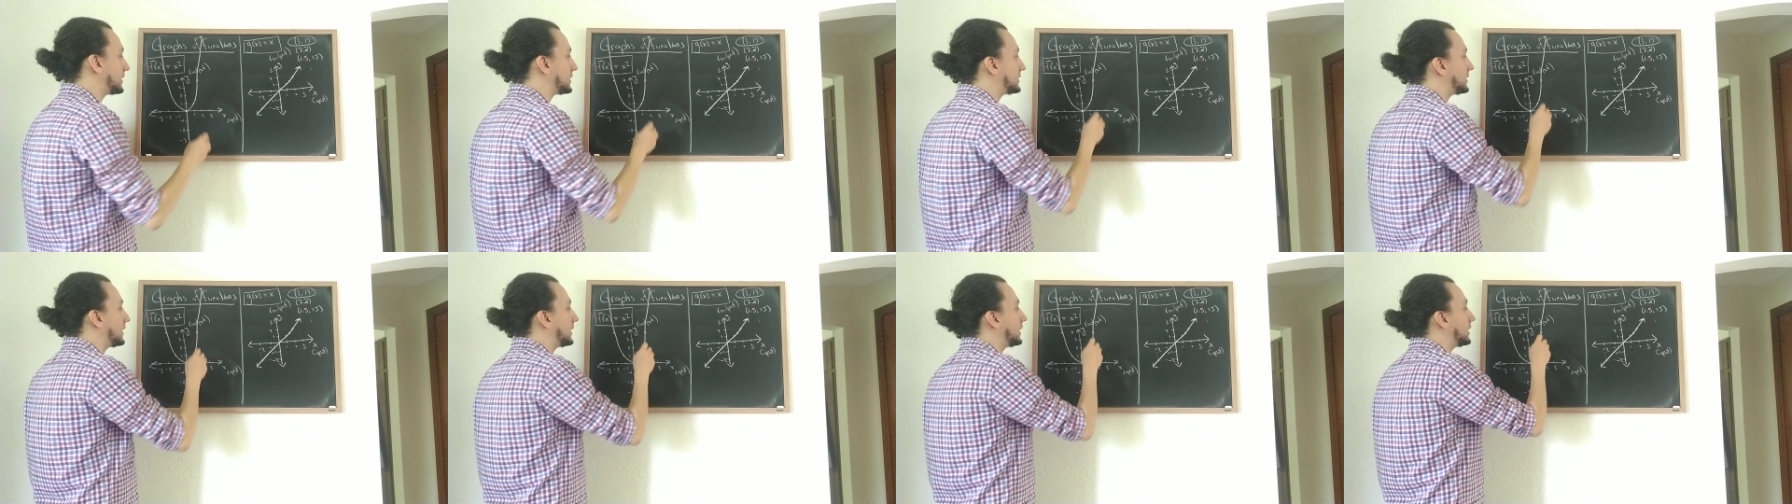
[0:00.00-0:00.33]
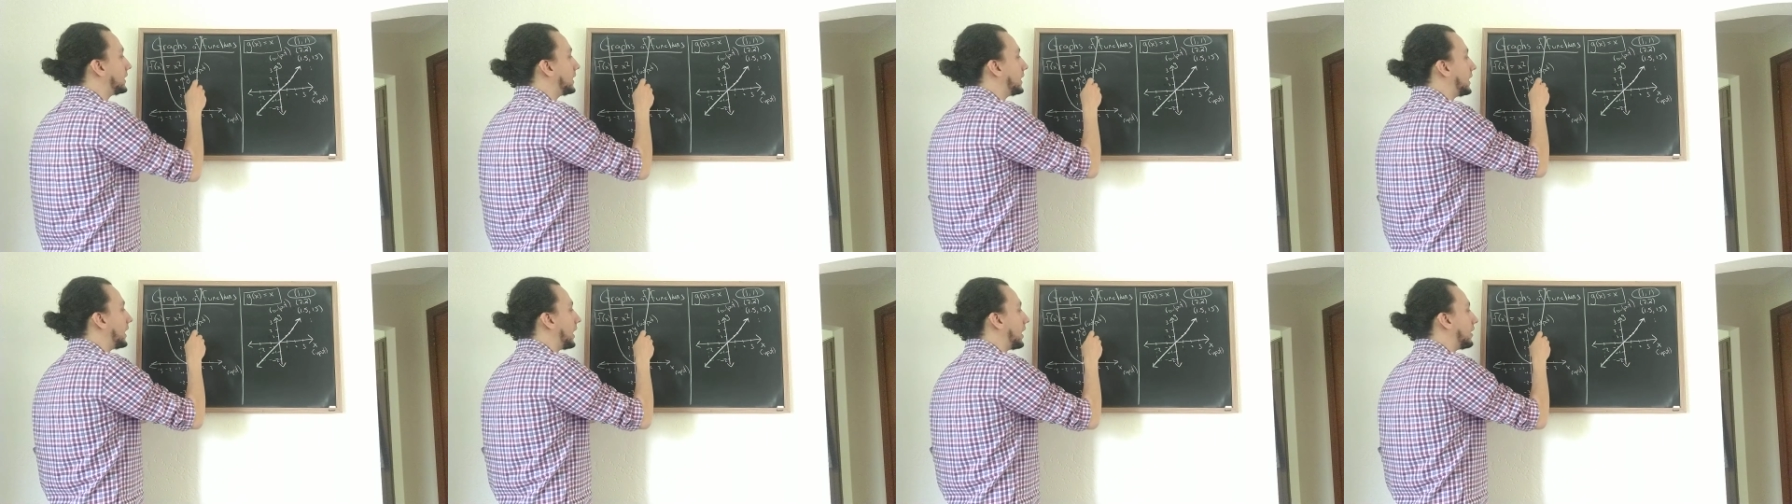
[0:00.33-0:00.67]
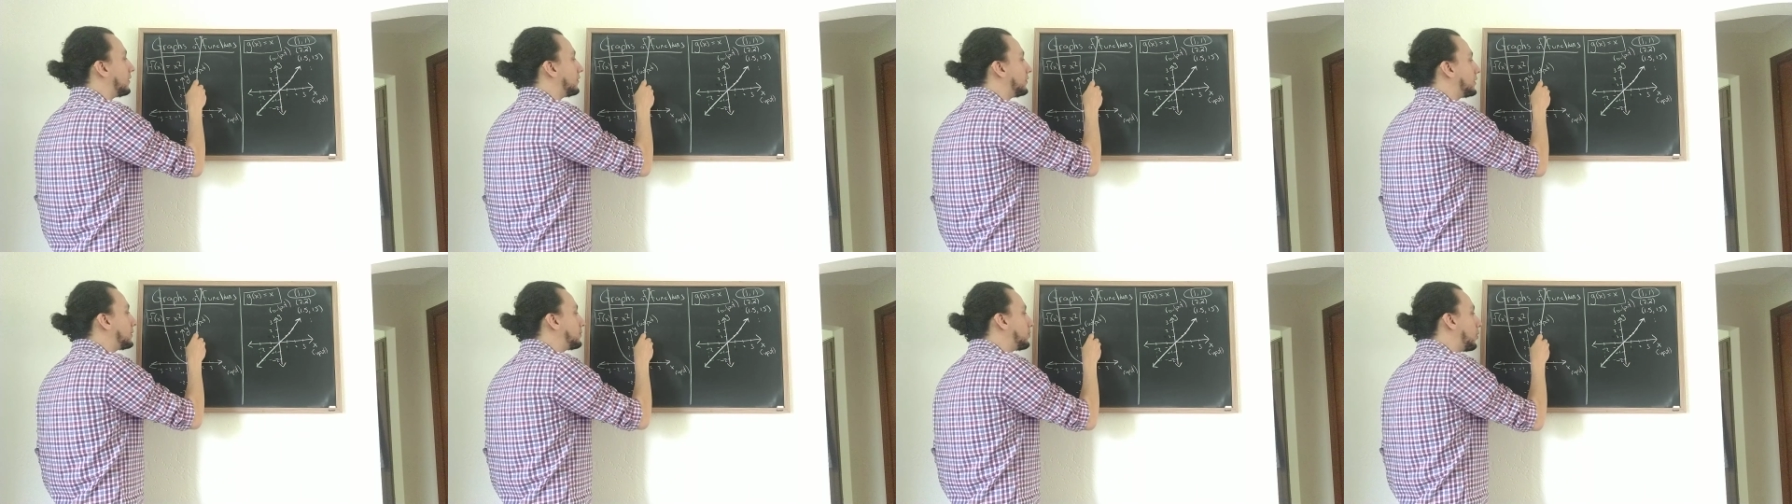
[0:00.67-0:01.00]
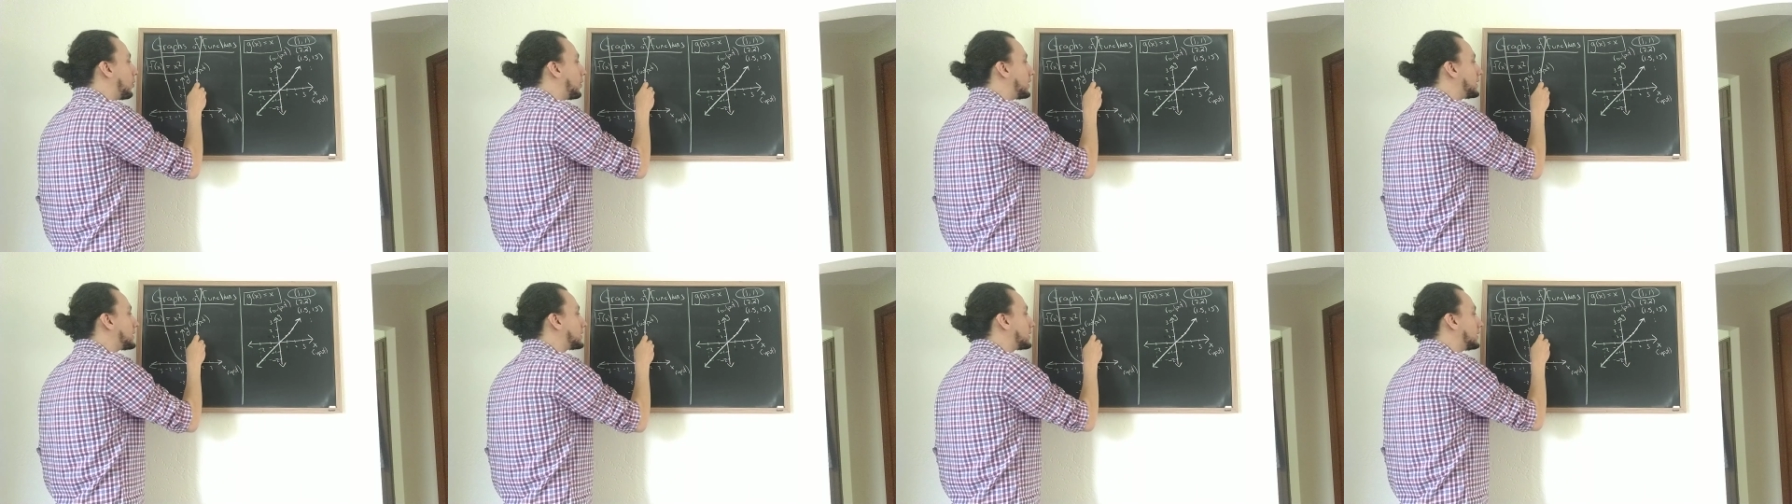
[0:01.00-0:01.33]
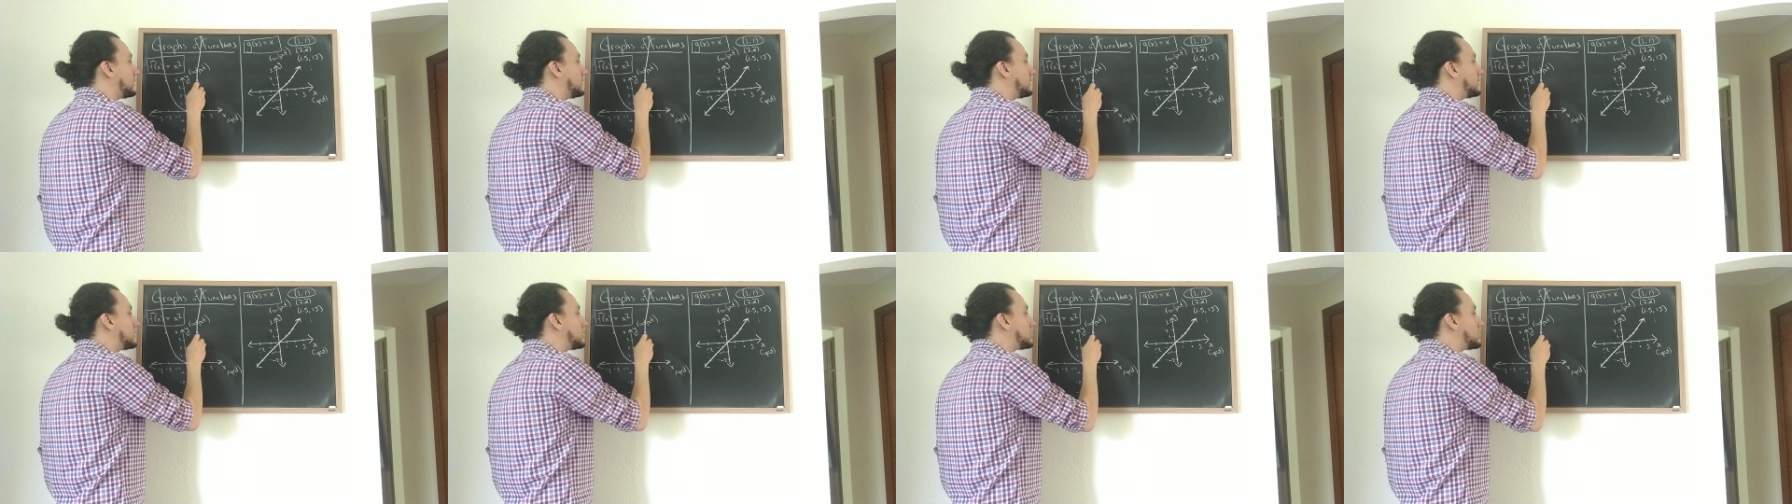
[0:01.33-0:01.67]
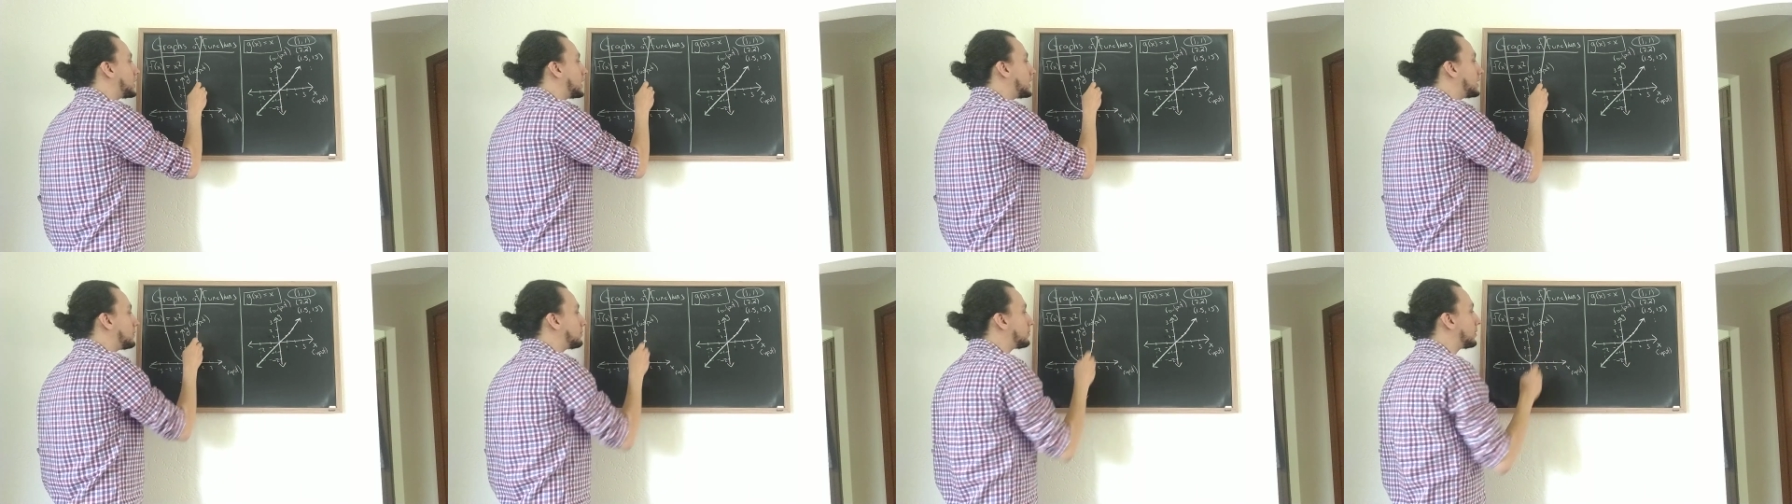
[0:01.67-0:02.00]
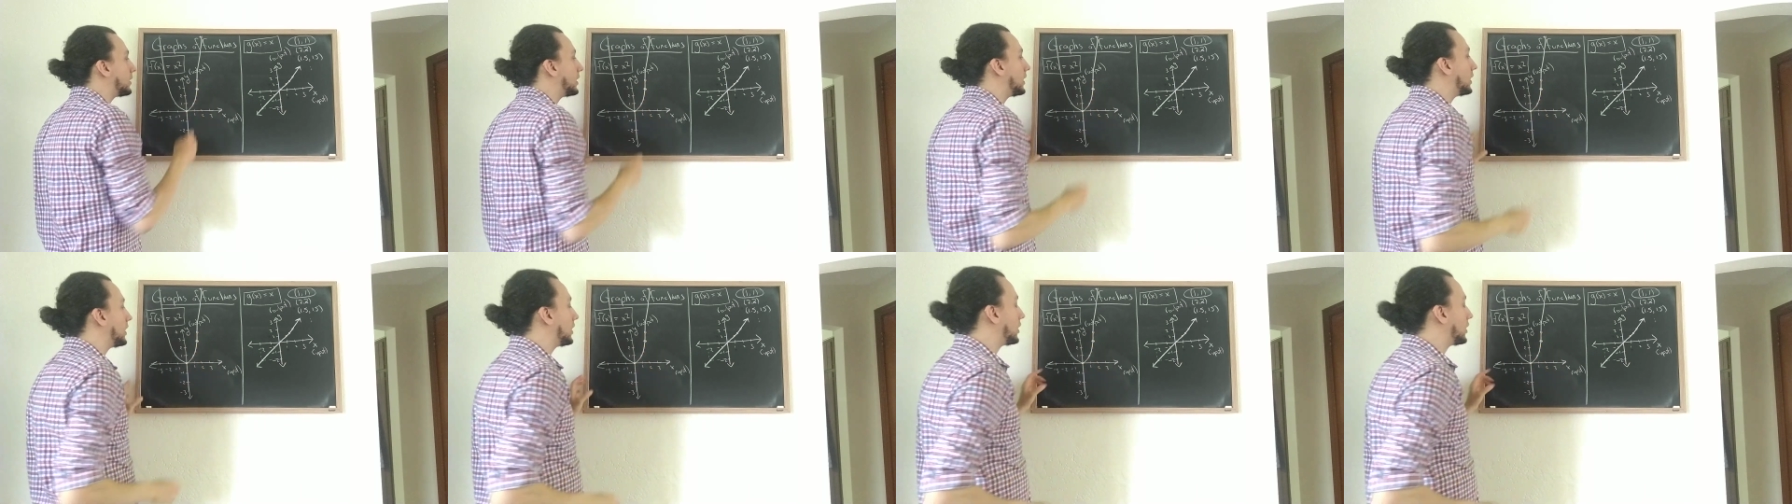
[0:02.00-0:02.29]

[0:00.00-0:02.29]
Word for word: that say every point on this shape